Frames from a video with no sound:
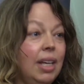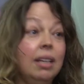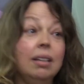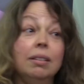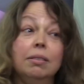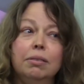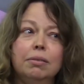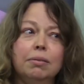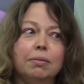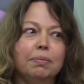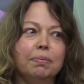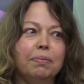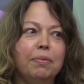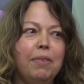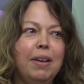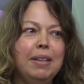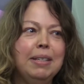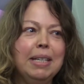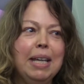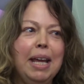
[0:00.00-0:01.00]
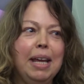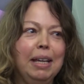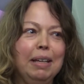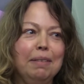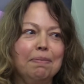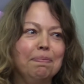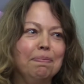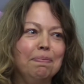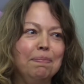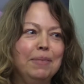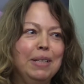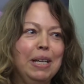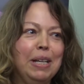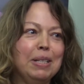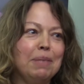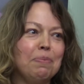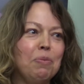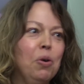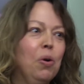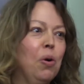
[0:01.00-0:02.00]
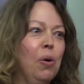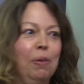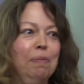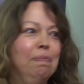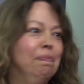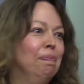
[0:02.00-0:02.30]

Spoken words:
So fascinating. Tell us more.